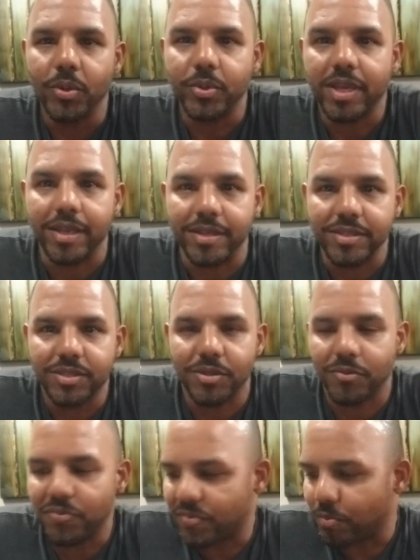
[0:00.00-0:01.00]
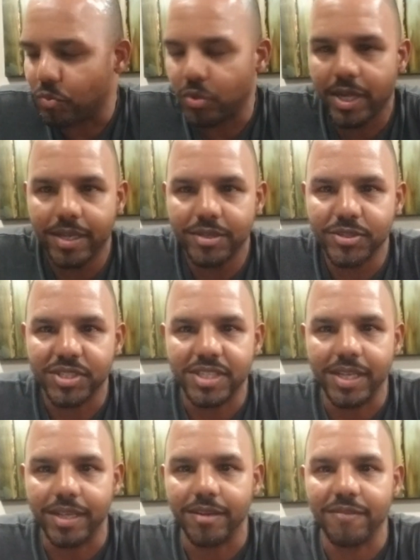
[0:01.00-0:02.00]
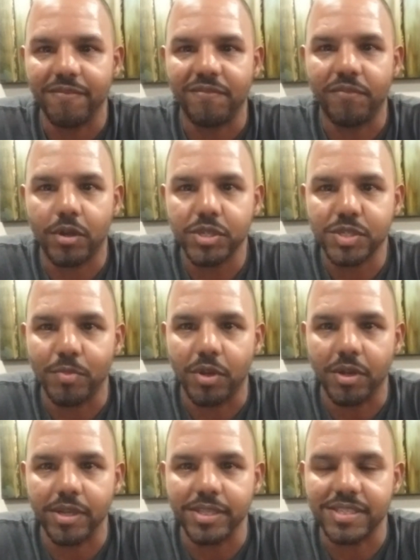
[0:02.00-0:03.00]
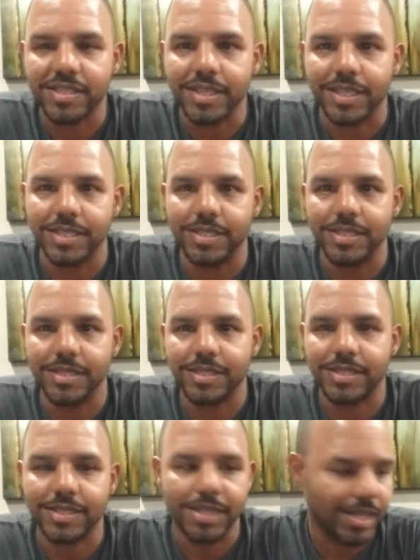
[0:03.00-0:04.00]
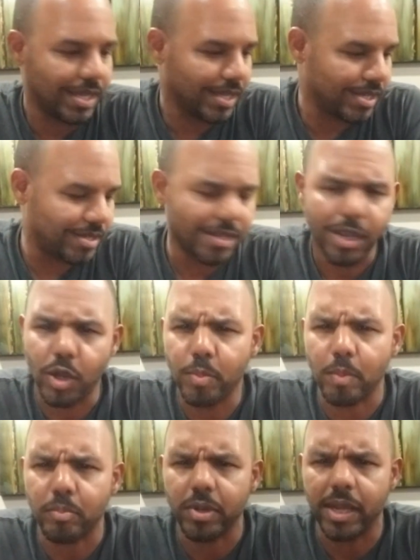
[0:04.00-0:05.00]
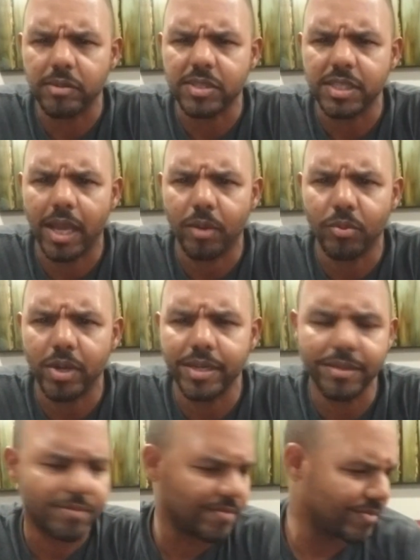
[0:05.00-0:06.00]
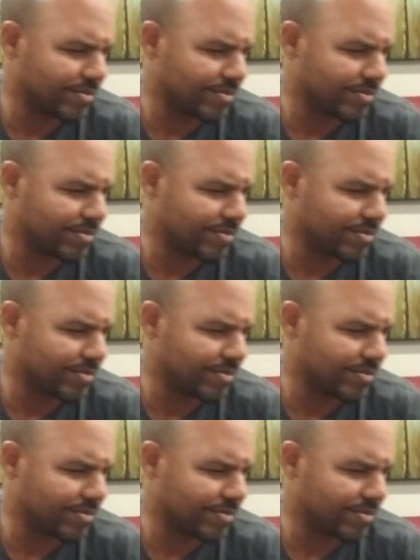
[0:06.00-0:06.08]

Okay, so from what I understand, Vosh Mods is I hope I'm pronouncing that right.